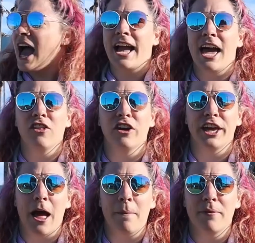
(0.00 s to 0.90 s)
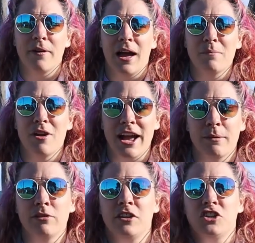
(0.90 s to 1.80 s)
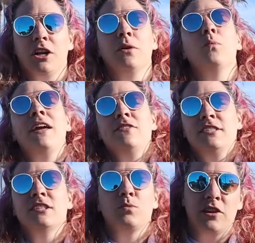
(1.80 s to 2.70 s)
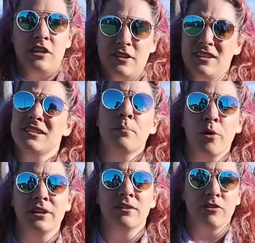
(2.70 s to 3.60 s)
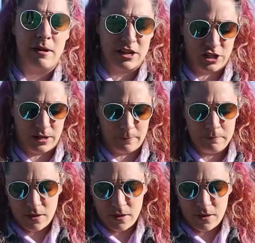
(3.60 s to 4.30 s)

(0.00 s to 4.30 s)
I gotta look it up. I'm not completely sure. Wait, this is worth it. This is important information.